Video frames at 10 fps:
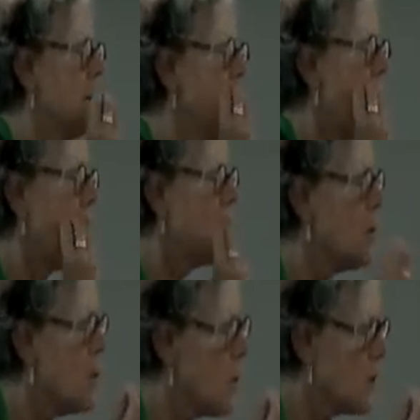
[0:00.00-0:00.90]

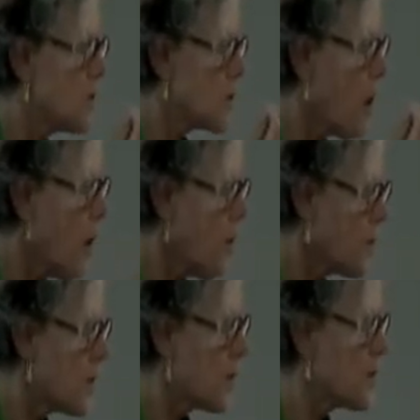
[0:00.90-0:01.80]
microworld
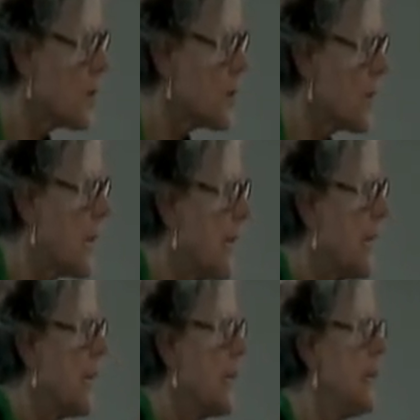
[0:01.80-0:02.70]
offers
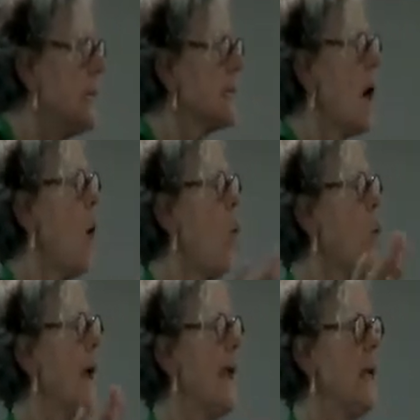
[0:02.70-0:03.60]
is a
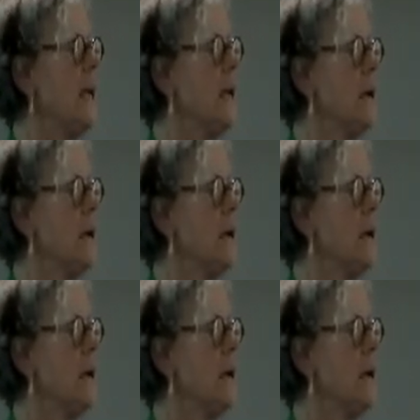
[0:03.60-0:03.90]
way